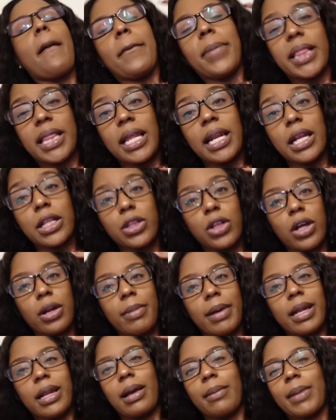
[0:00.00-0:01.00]
But then I thought
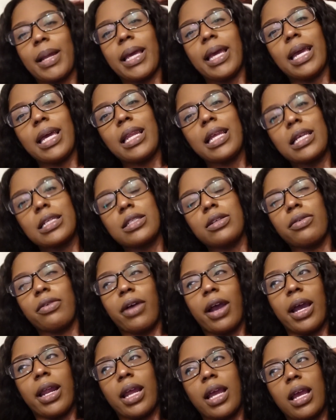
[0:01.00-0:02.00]
about it, I'm like, it is a
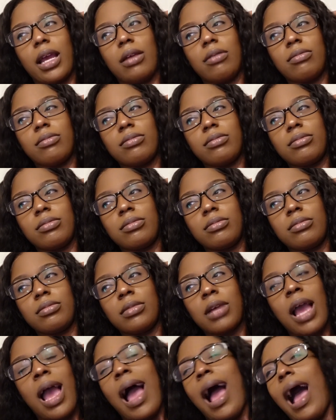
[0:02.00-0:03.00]
Friday.
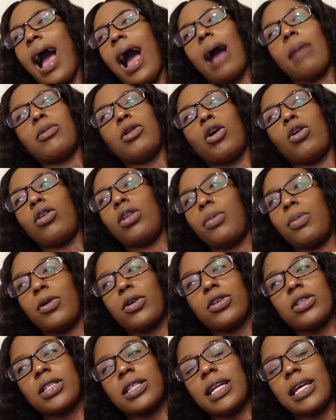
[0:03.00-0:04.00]
I'm the only
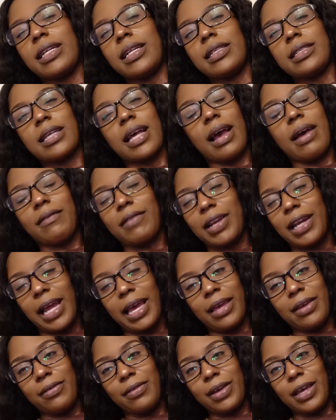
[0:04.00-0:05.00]
person that doesn't have a
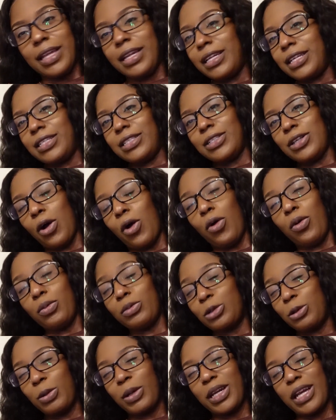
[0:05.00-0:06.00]
life and is home
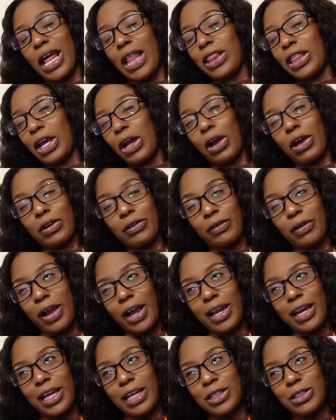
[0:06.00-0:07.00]
doing nothing on
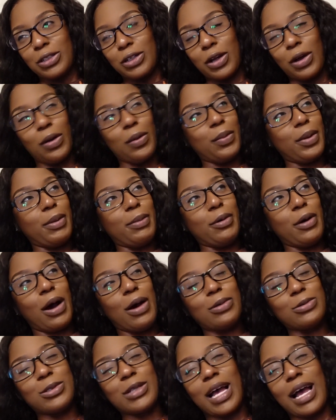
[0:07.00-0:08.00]
Fridays, you know. People
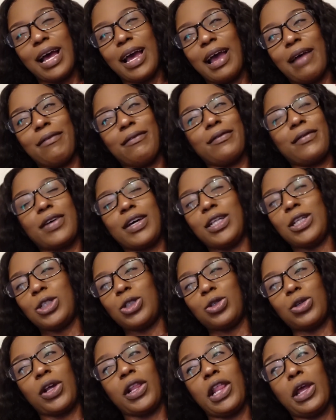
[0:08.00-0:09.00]
outside having fun
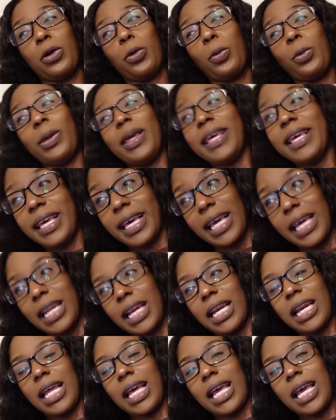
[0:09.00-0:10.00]
enjoying their
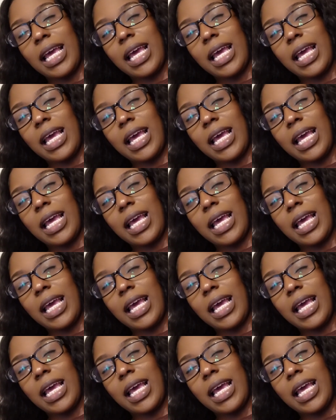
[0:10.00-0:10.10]
weekend.